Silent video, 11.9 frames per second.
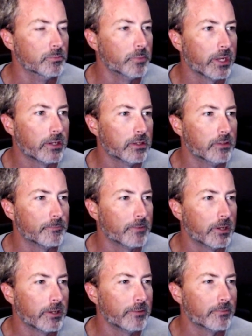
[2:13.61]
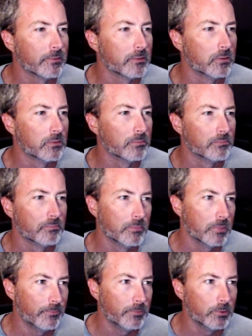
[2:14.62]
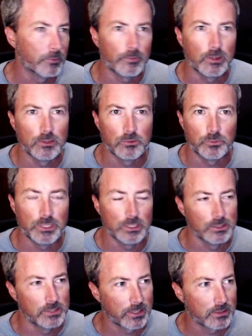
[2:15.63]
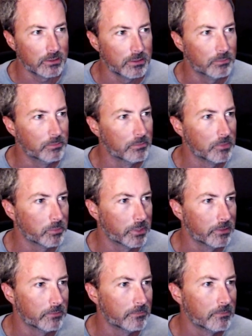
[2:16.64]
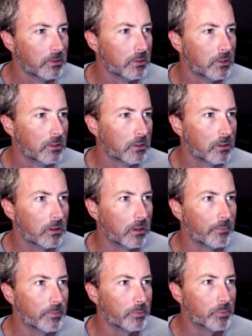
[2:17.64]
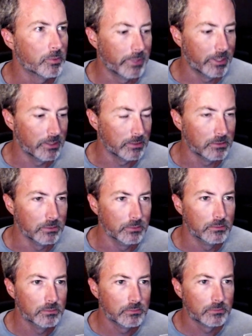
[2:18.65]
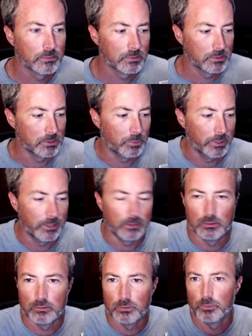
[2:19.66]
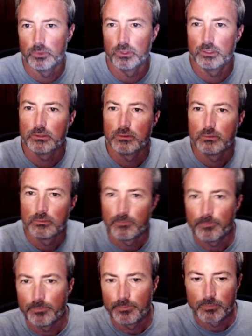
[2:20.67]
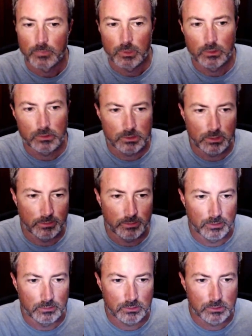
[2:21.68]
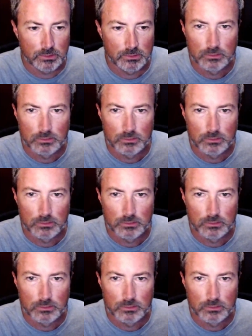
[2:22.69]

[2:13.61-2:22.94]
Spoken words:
We had it at 5. If you were following me exactly, you might have. I'm gonna put mine at 2 and just play it a little bit more. See how that looks.